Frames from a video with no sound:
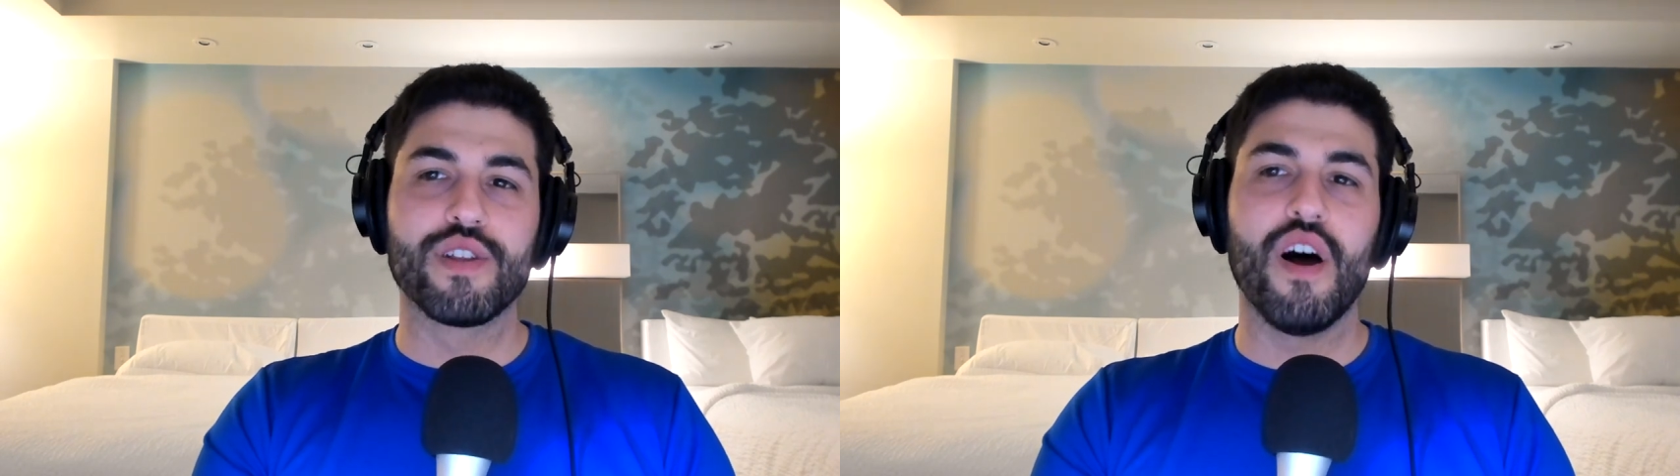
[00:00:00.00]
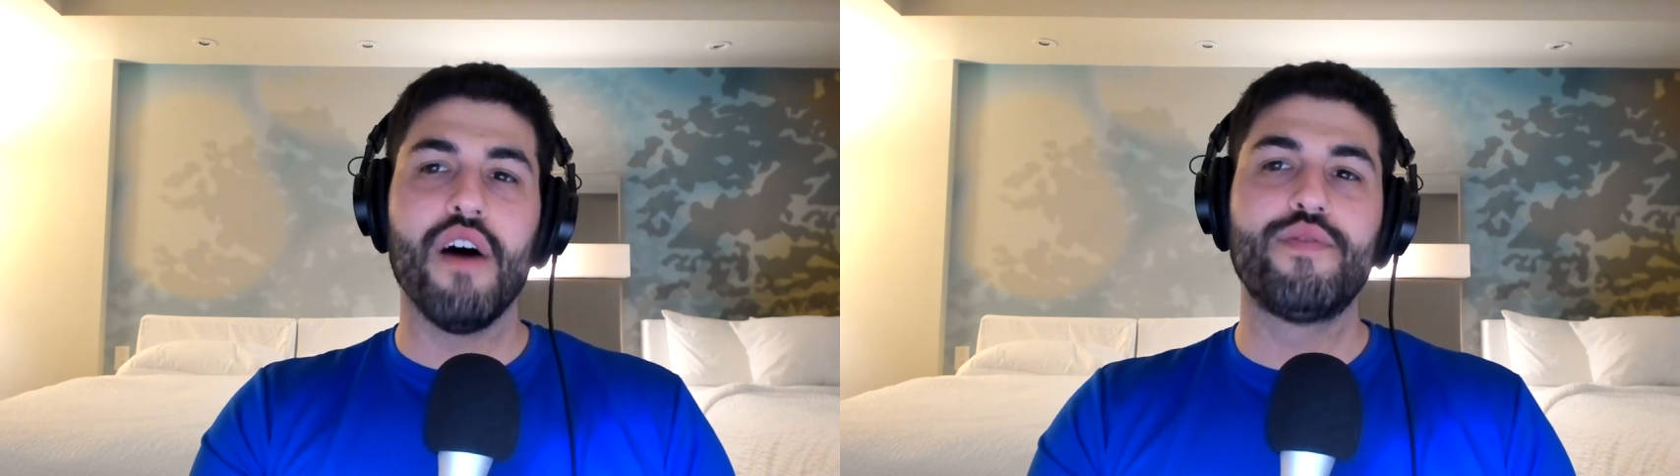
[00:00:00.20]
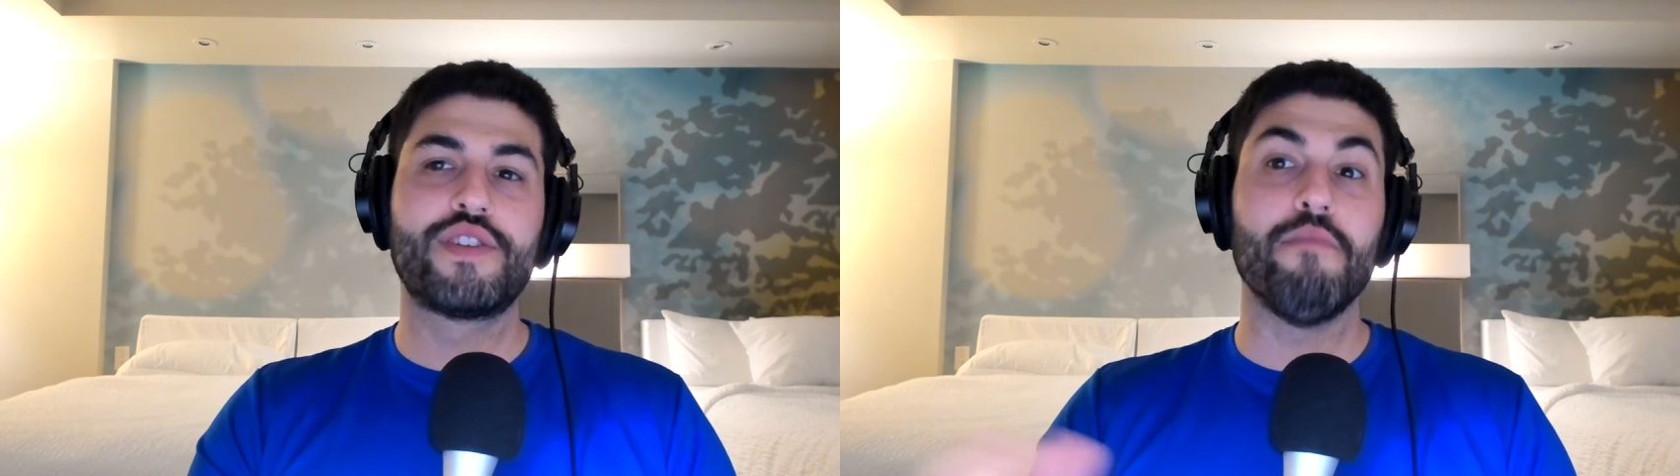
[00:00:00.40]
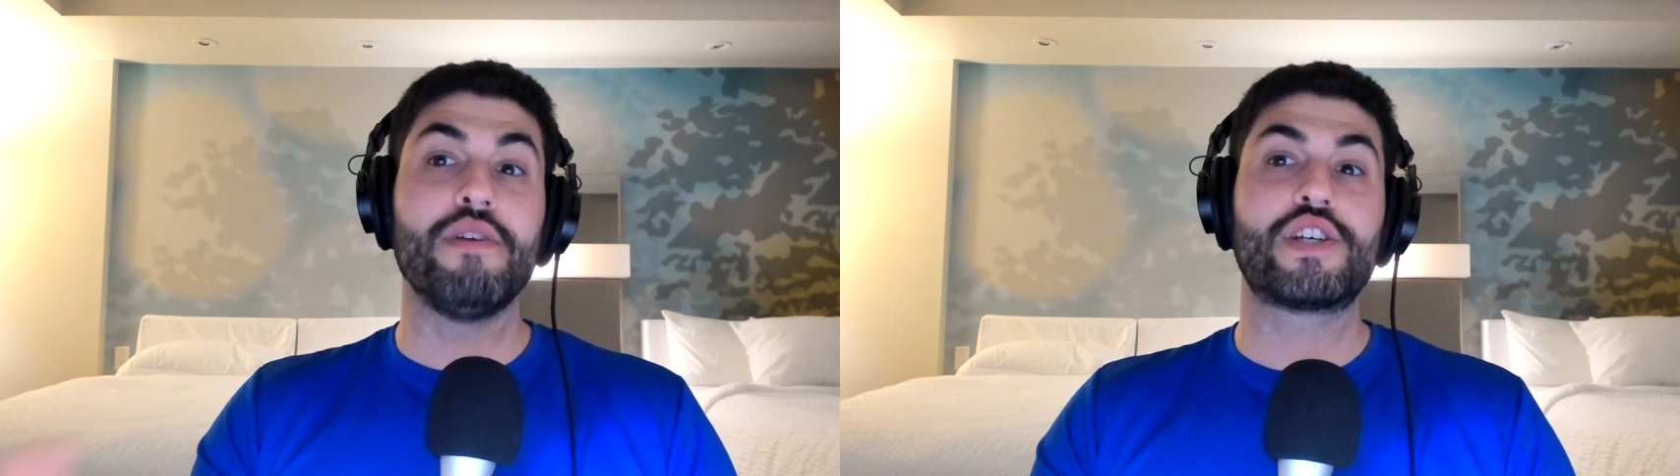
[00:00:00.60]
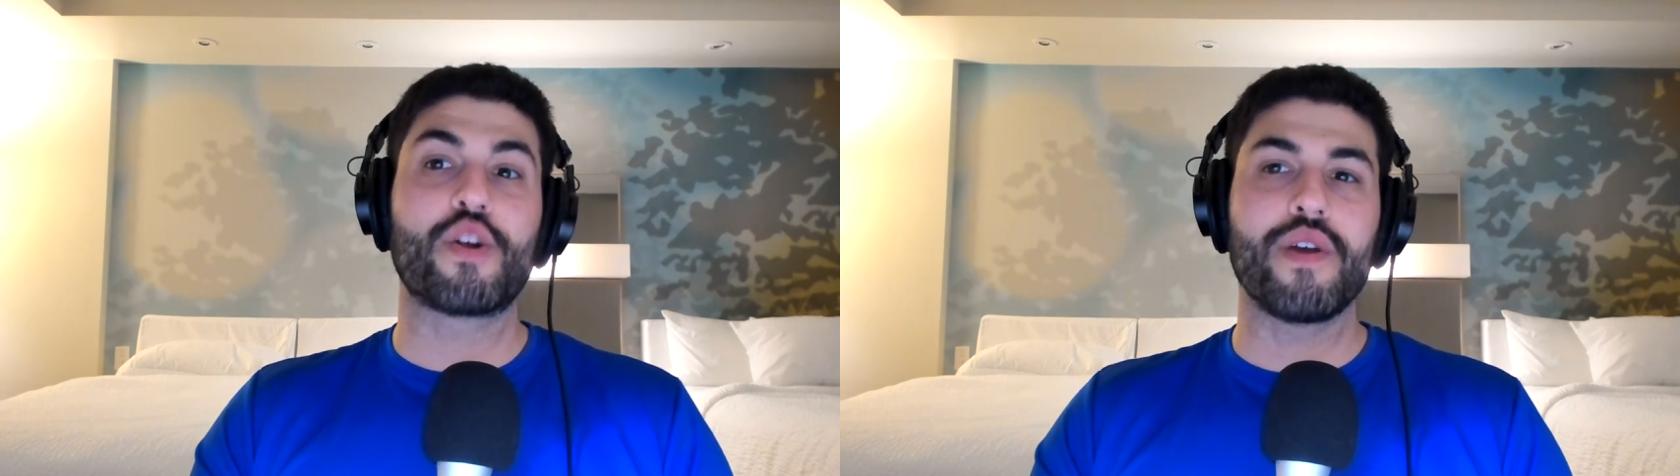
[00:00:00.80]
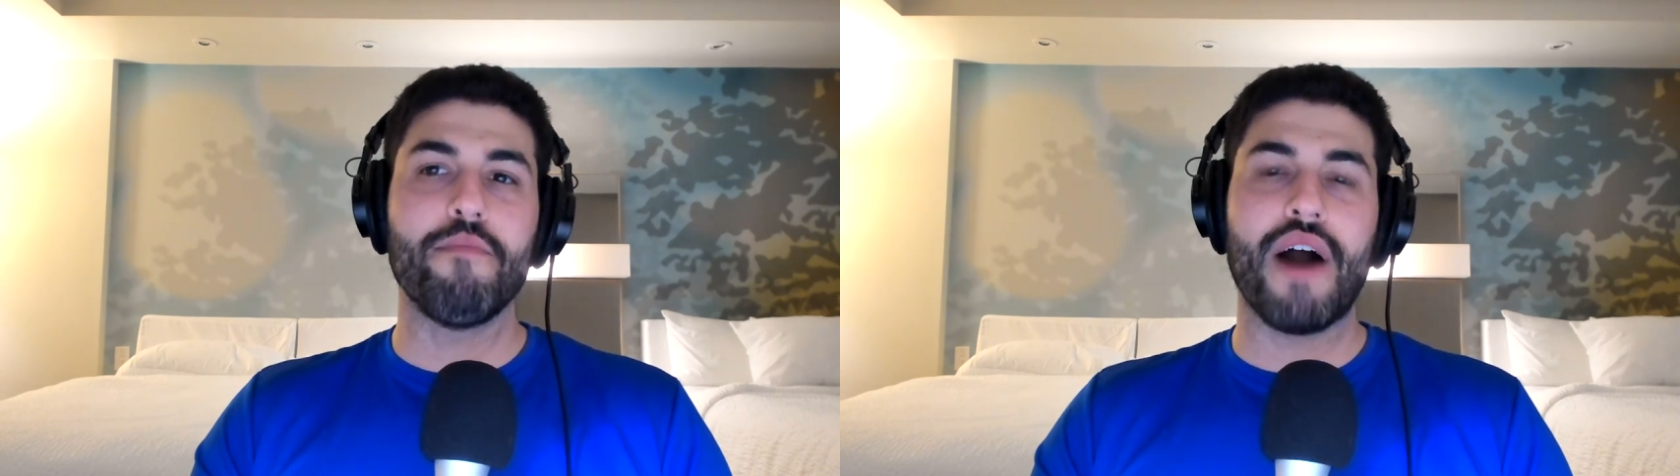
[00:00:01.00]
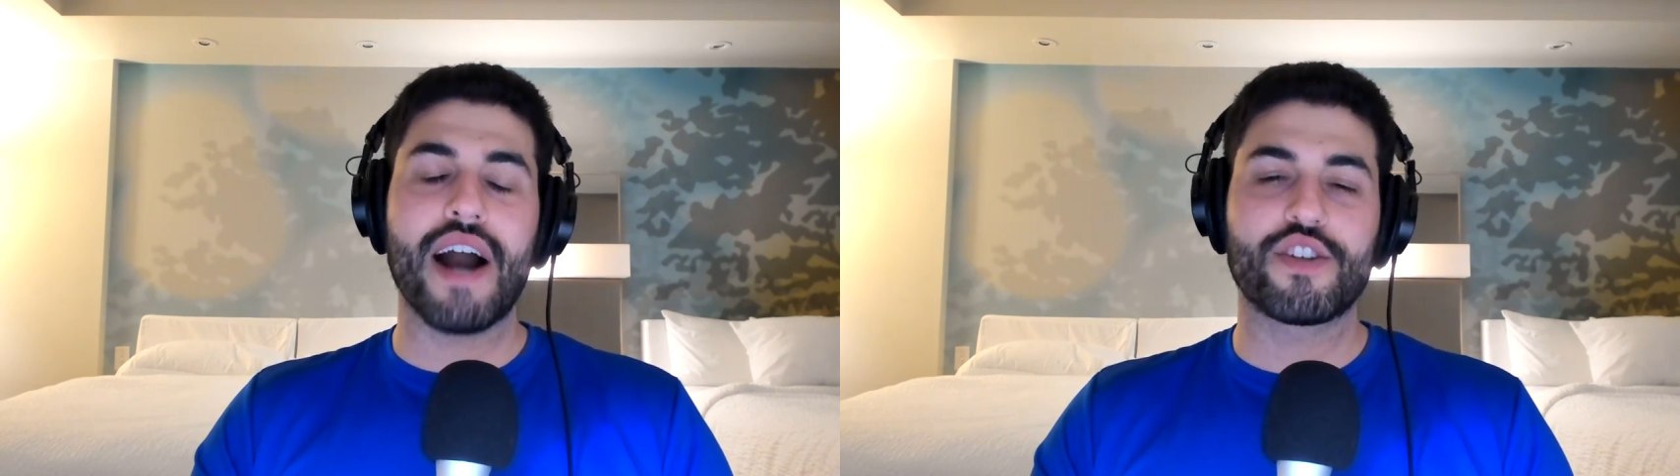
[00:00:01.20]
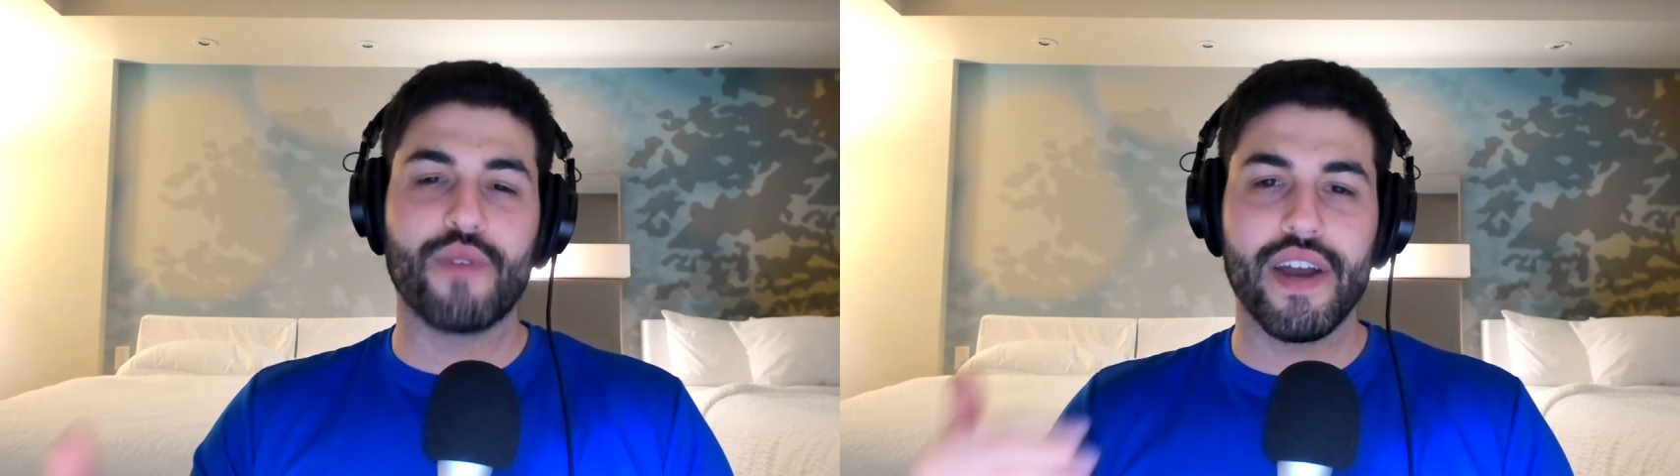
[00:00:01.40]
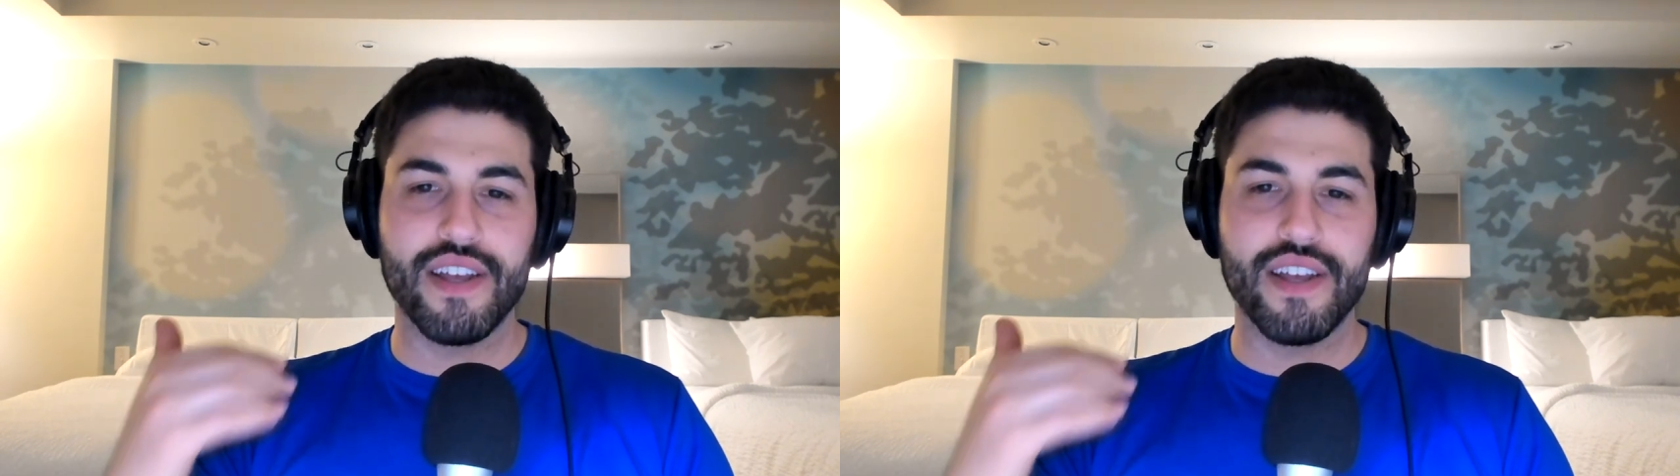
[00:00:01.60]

loves the mystery box, right?